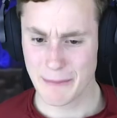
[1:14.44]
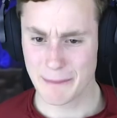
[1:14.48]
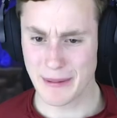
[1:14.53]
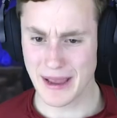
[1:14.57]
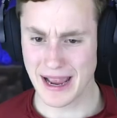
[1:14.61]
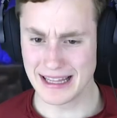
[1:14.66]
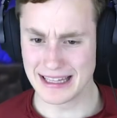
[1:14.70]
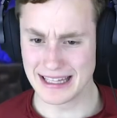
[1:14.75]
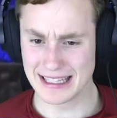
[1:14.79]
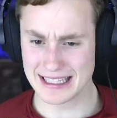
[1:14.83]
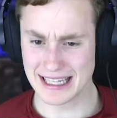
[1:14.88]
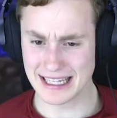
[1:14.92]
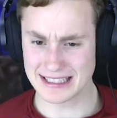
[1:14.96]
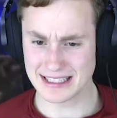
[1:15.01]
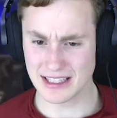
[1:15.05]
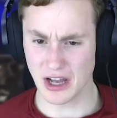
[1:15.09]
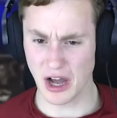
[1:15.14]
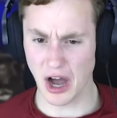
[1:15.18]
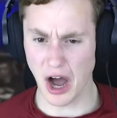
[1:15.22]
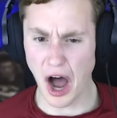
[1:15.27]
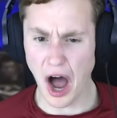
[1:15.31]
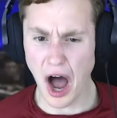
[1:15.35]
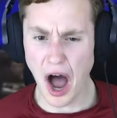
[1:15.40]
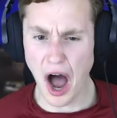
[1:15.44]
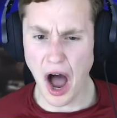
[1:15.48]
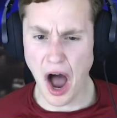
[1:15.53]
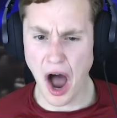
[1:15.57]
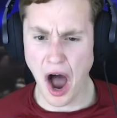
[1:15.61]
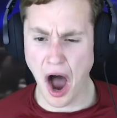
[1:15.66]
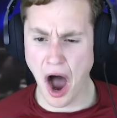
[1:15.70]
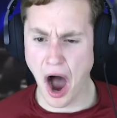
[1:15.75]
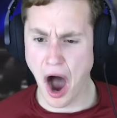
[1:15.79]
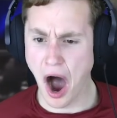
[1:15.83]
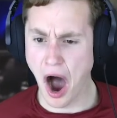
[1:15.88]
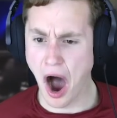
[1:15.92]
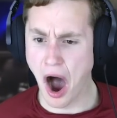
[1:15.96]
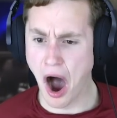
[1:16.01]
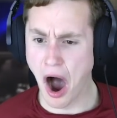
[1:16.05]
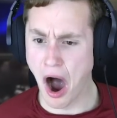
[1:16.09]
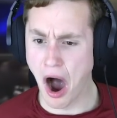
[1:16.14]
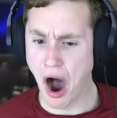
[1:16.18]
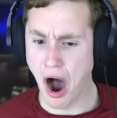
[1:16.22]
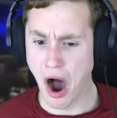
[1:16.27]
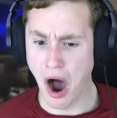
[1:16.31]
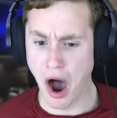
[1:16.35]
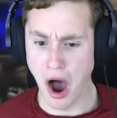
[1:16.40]
Pay the kick.
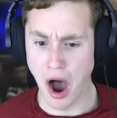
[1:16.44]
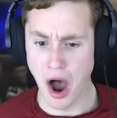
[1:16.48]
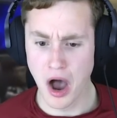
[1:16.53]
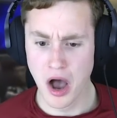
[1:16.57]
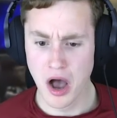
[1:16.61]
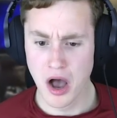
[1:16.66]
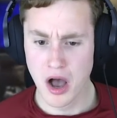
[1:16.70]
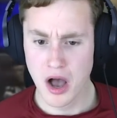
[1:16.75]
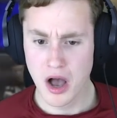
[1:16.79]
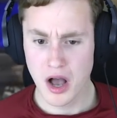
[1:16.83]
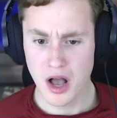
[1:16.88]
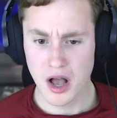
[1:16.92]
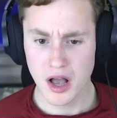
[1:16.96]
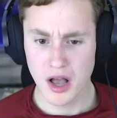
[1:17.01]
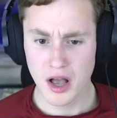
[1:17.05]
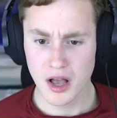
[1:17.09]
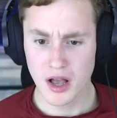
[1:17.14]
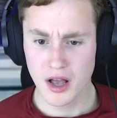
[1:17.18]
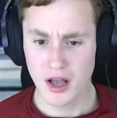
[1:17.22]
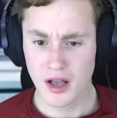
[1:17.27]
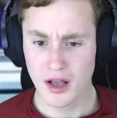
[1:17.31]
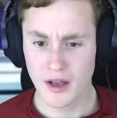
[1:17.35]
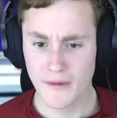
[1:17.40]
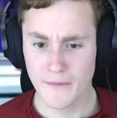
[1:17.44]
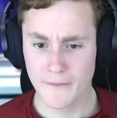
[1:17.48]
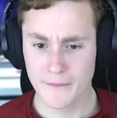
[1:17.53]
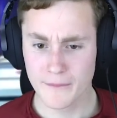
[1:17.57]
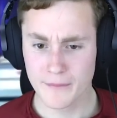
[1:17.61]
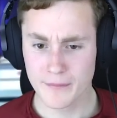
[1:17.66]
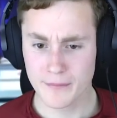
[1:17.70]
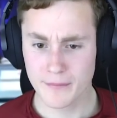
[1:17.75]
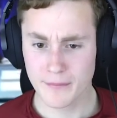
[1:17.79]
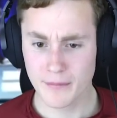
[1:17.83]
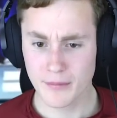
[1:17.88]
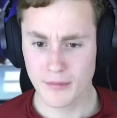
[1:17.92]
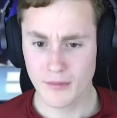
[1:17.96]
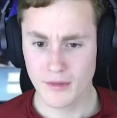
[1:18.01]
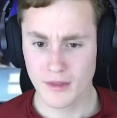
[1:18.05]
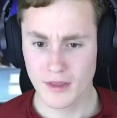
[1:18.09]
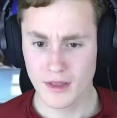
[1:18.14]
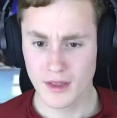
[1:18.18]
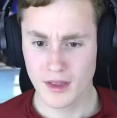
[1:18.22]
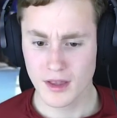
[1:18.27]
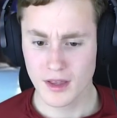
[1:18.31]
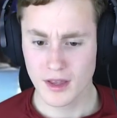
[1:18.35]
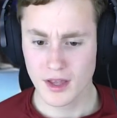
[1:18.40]
Oh! You
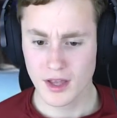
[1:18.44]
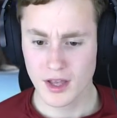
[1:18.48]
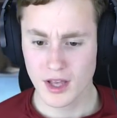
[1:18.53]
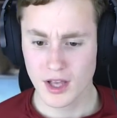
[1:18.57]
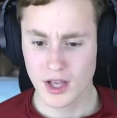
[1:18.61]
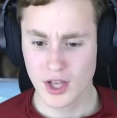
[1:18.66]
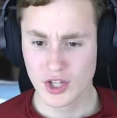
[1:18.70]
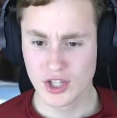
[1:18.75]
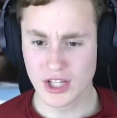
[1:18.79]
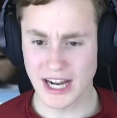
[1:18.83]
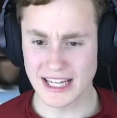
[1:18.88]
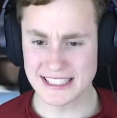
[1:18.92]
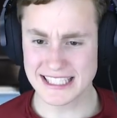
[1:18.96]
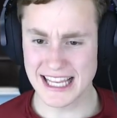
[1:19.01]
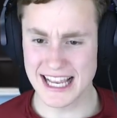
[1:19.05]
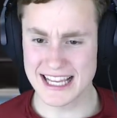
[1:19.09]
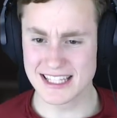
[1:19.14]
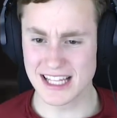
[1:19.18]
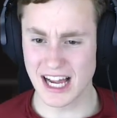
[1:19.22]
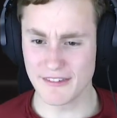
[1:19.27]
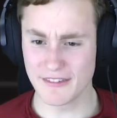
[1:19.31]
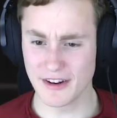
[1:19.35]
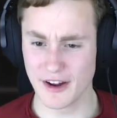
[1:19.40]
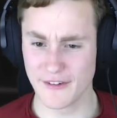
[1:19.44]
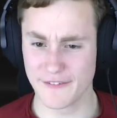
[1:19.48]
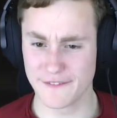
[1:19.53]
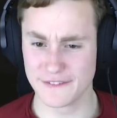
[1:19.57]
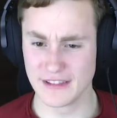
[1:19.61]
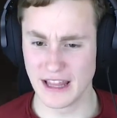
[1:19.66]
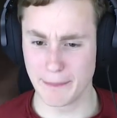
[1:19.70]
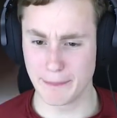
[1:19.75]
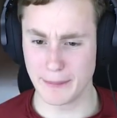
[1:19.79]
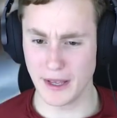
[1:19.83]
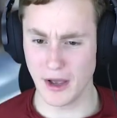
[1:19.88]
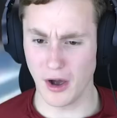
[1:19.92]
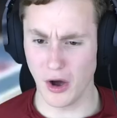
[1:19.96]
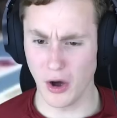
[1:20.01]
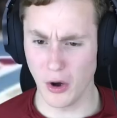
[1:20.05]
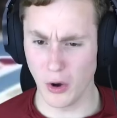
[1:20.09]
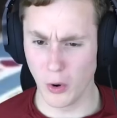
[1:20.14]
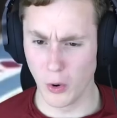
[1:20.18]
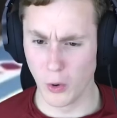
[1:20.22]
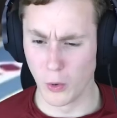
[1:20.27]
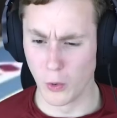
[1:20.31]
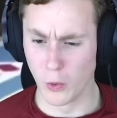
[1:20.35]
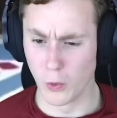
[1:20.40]
guys say he's not very flippy.
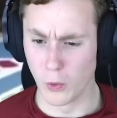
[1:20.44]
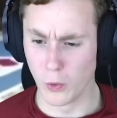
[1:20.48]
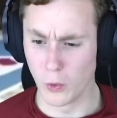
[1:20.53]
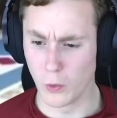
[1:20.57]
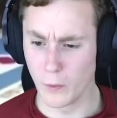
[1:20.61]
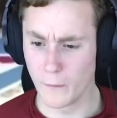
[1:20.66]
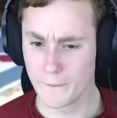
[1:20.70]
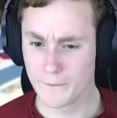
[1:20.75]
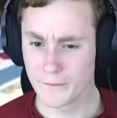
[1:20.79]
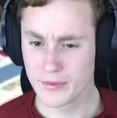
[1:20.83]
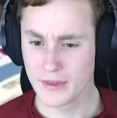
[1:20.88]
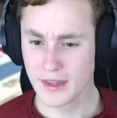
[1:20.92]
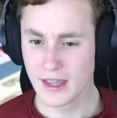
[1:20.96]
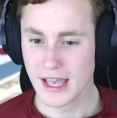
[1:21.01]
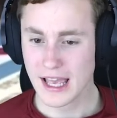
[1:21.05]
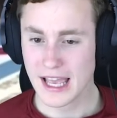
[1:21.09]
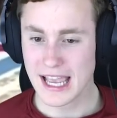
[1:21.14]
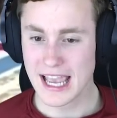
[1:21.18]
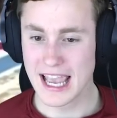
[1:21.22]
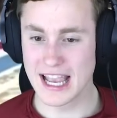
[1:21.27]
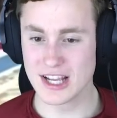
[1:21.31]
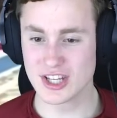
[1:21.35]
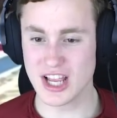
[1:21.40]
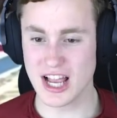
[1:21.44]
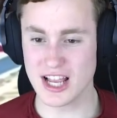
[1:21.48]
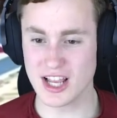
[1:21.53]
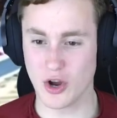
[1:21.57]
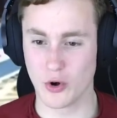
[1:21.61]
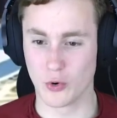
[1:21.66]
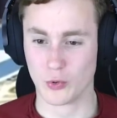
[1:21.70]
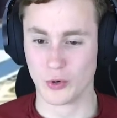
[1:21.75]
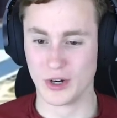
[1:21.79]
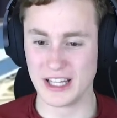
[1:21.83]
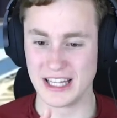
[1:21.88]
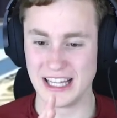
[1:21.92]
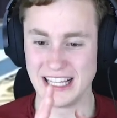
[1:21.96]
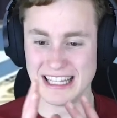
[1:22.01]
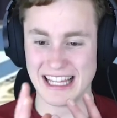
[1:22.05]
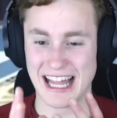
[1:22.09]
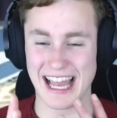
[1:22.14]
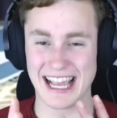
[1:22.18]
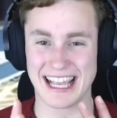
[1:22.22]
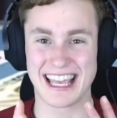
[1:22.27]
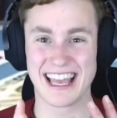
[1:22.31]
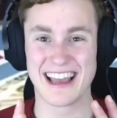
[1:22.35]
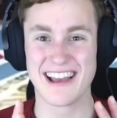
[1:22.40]
Oh! He's got a really,
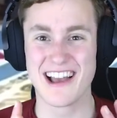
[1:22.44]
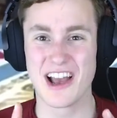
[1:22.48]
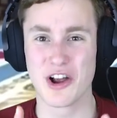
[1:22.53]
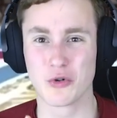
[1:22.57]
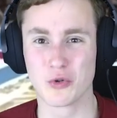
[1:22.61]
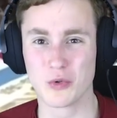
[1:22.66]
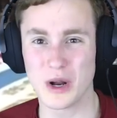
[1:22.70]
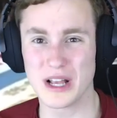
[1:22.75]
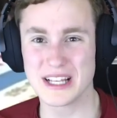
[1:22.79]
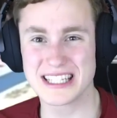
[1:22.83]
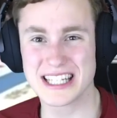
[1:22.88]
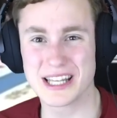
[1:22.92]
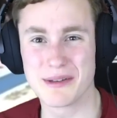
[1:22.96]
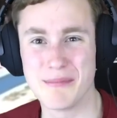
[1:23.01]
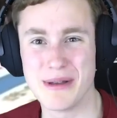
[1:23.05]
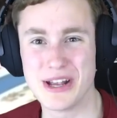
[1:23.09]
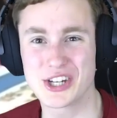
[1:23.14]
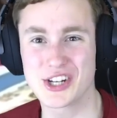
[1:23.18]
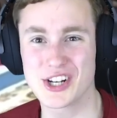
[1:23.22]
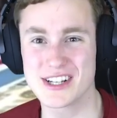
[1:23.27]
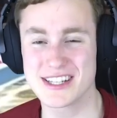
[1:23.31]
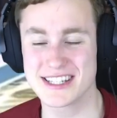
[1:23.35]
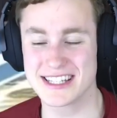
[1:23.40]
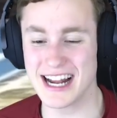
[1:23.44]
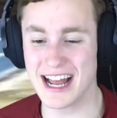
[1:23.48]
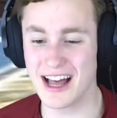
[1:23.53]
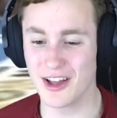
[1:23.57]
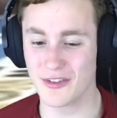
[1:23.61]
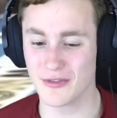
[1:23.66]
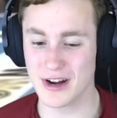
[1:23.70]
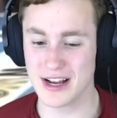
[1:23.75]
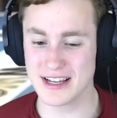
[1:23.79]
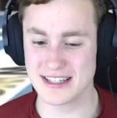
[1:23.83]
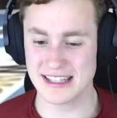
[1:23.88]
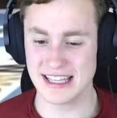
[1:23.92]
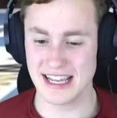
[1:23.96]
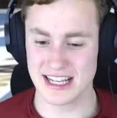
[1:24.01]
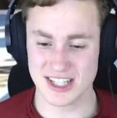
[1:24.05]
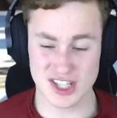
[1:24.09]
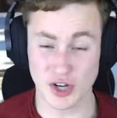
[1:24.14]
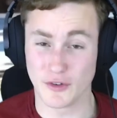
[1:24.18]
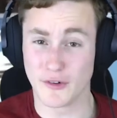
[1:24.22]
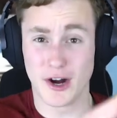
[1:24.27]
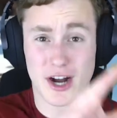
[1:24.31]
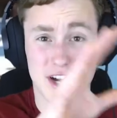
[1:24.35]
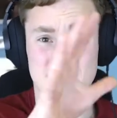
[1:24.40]
like, submission style of wrestling. It's
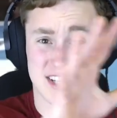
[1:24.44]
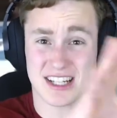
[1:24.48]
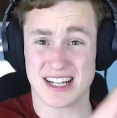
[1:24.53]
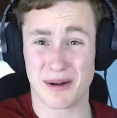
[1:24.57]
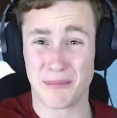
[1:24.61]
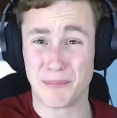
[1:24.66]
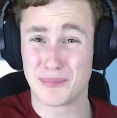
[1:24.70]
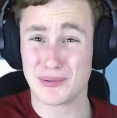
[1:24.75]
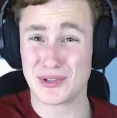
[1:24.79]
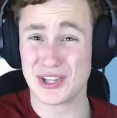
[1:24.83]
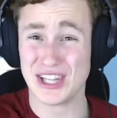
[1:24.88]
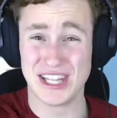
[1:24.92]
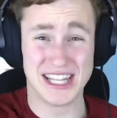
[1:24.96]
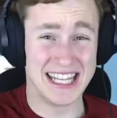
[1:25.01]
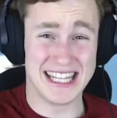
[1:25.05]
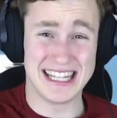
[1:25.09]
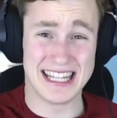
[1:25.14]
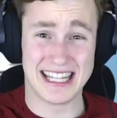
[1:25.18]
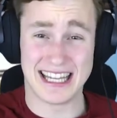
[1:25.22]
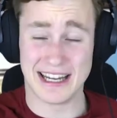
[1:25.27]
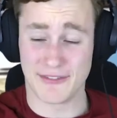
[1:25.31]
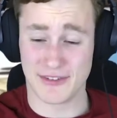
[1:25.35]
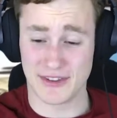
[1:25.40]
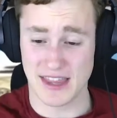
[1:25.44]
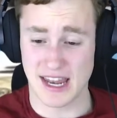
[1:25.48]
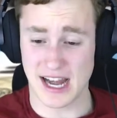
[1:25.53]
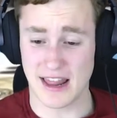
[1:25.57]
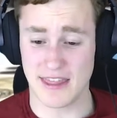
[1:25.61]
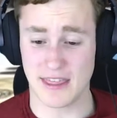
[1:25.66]
a word completely different than